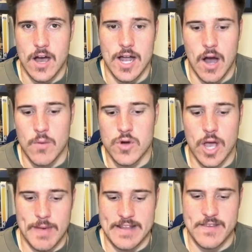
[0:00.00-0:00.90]
I will
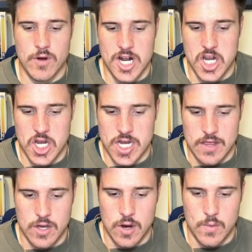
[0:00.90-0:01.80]
go back to what I just
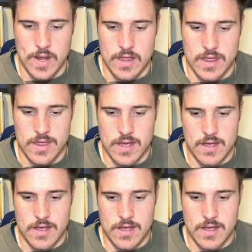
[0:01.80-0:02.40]
said, though, with